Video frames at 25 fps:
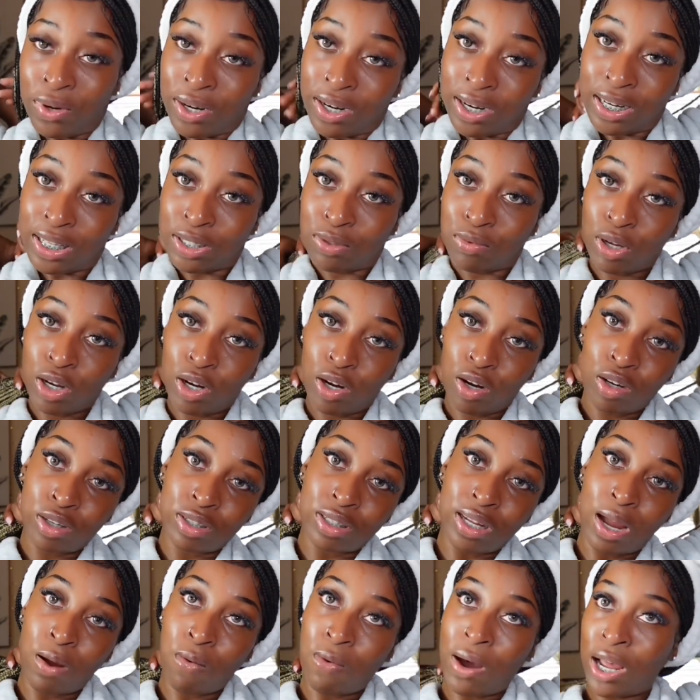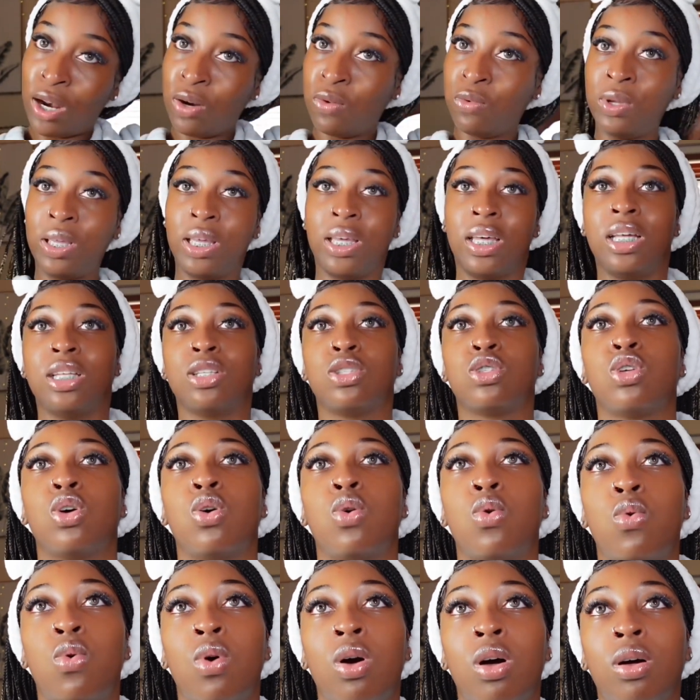it is with girls, like, why do we get
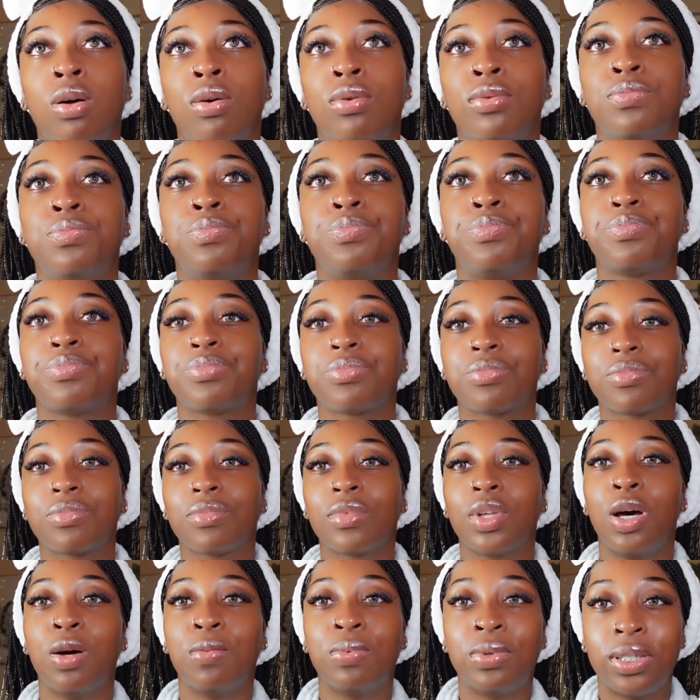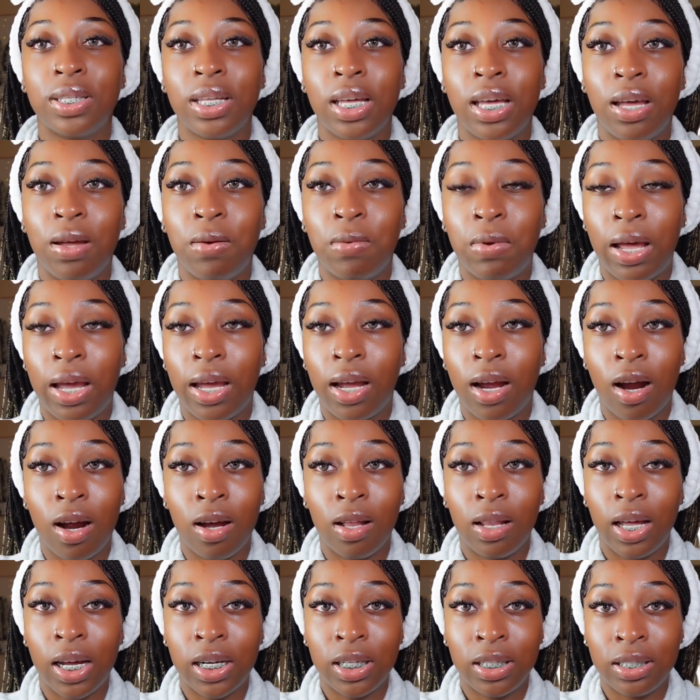so upset, like our
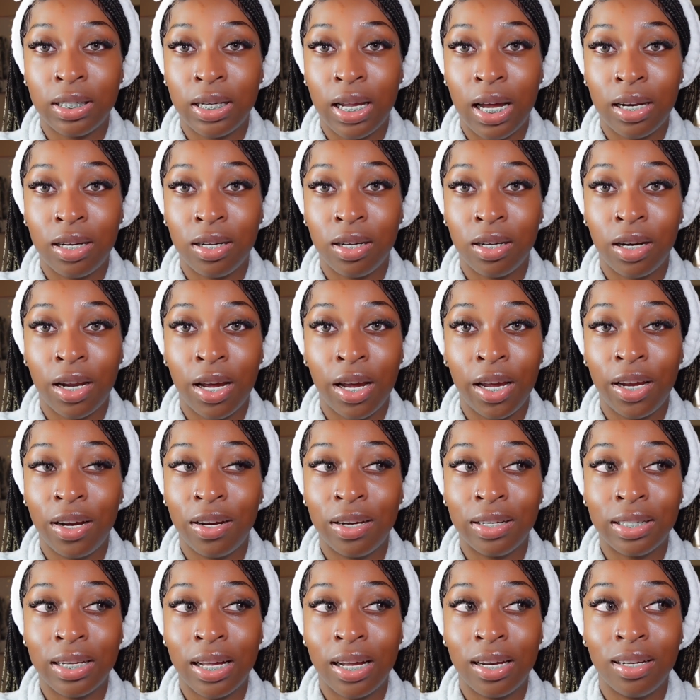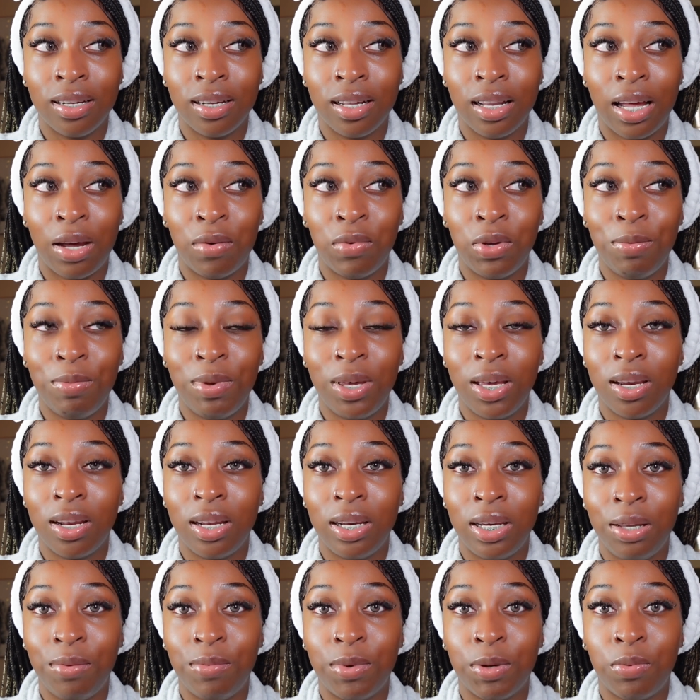lashes not done, our hair is not done, like we be in a
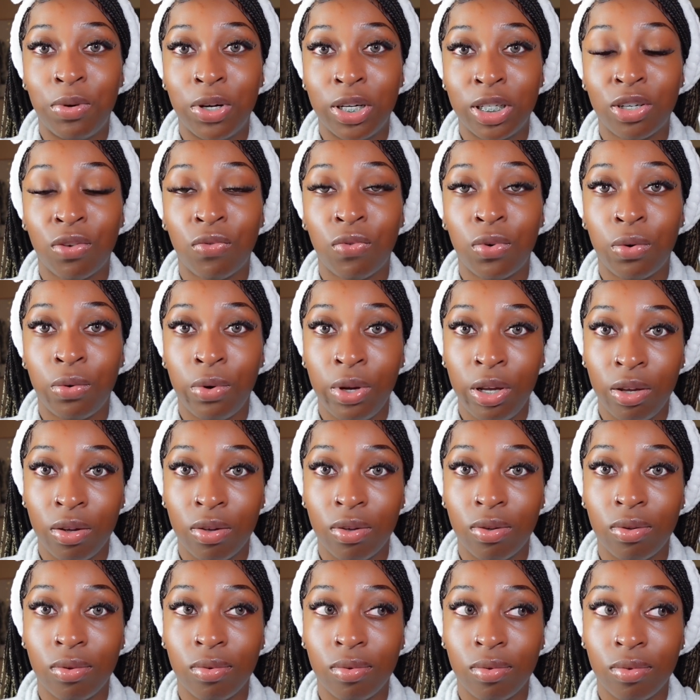deep depression for real,